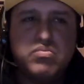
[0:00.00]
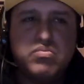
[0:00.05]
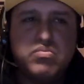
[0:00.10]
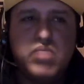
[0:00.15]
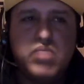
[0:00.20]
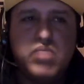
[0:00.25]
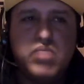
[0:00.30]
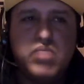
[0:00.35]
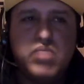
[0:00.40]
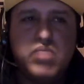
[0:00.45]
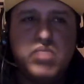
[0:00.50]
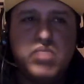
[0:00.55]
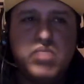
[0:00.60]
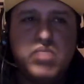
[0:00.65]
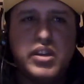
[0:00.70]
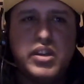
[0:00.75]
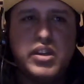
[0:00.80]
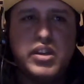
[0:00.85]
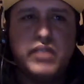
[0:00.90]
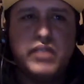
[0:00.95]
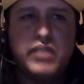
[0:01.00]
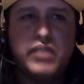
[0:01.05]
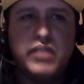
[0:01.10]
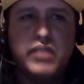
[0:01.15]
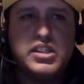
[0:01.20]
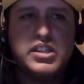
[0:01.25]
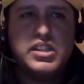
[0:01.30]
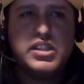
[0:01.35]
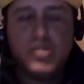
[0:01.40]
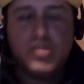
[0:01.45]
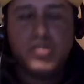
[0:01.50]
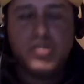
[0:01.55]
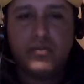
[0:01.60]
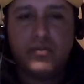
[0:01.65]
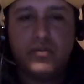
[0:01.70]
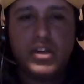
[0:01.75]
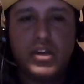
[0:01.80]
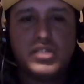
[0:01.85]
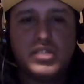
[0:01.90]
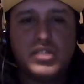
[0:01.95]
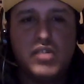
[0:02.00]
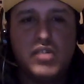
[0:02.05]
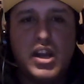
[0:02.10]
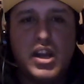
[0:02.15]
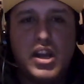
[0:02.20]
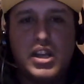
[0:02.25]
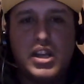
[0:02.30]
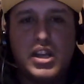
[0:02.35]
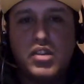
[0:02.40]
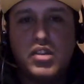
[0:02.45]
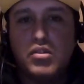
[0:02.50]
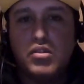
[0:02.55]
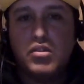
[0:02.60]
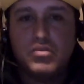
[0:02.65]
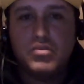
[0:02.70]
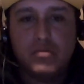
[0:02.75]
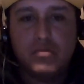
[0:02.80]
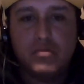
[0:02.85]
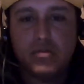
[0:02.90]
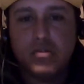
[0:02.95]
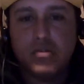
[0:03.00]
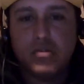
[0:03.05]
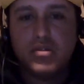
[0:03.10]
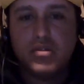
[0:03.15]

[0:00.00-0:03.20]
And I think fans do get frustrated on